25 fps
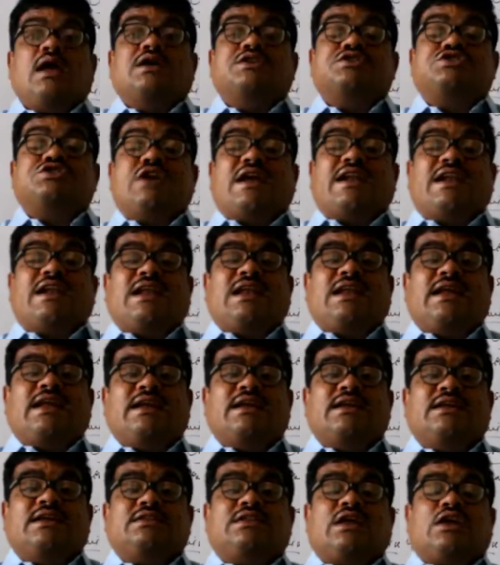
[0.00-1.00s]

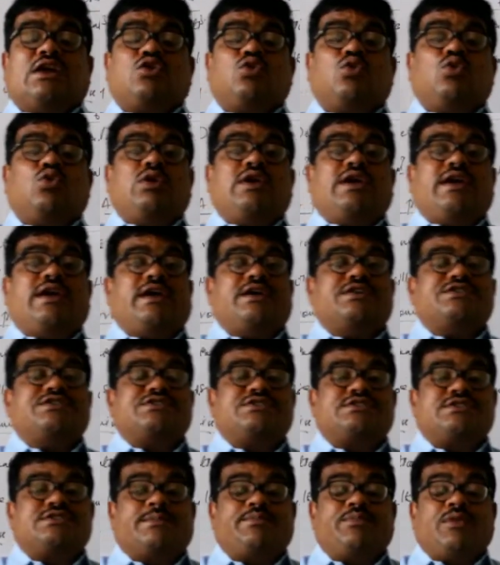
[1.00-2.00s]
Generally, the rule
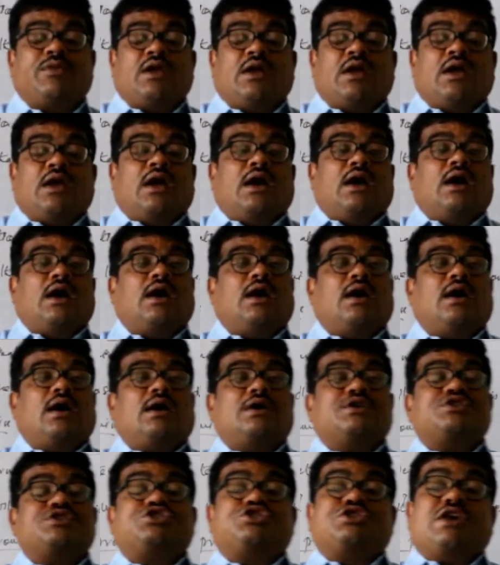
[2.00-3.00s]
is
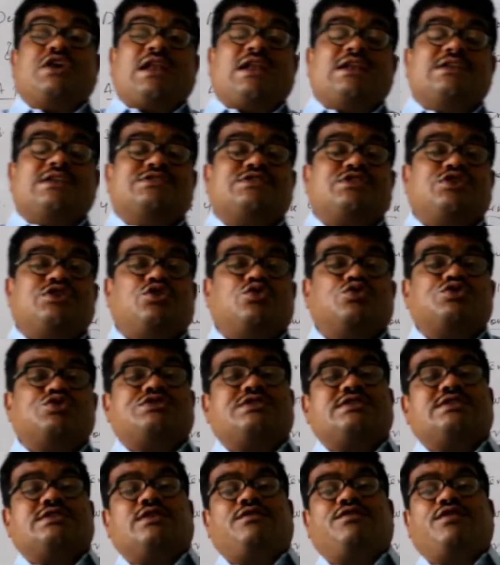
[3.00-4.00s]
shall is
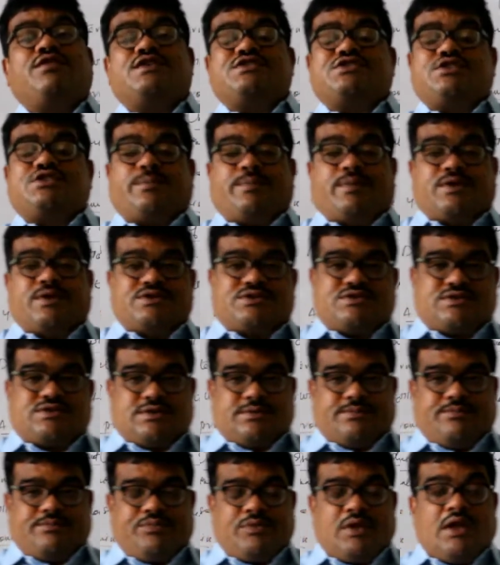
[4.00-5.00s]
used in the first person.
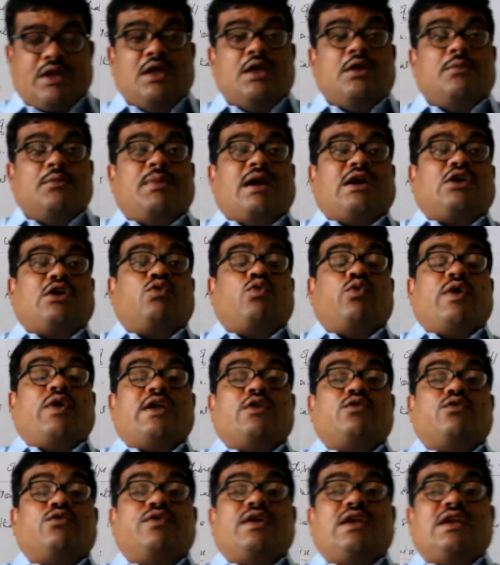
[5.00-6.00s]
But
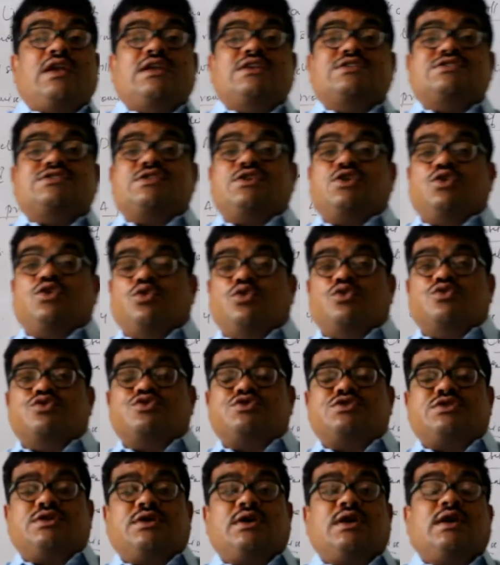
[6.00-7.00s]
when will is
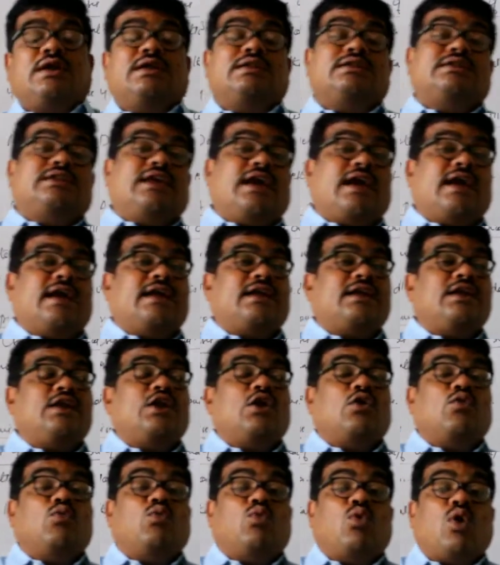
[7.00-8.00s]
used,
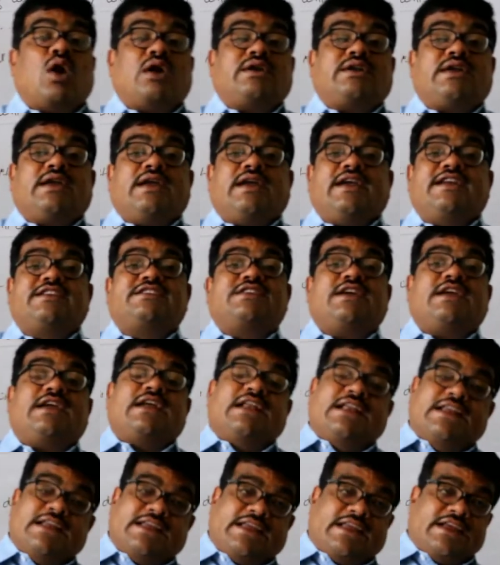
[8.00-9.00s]
then what it
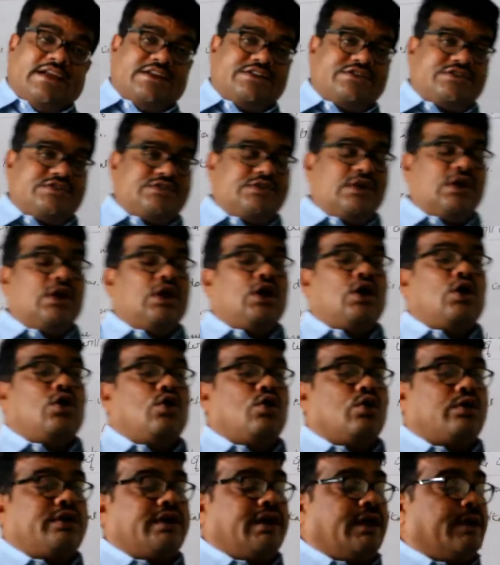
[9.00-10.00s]
indicates.
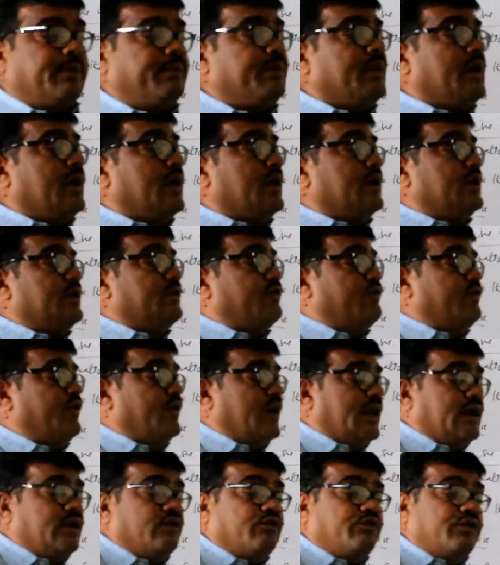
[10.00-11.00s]
Okay.
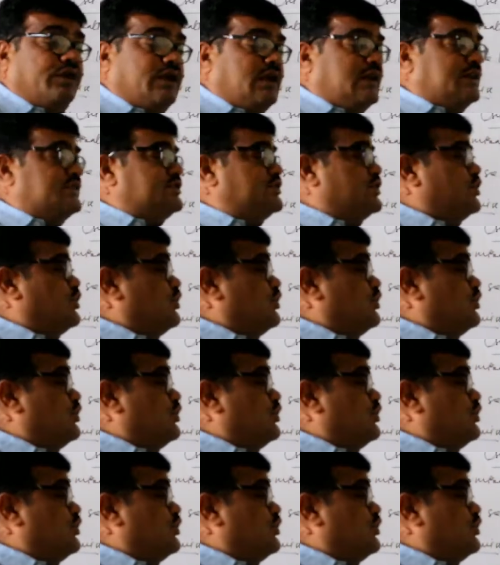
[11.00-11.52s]
When will is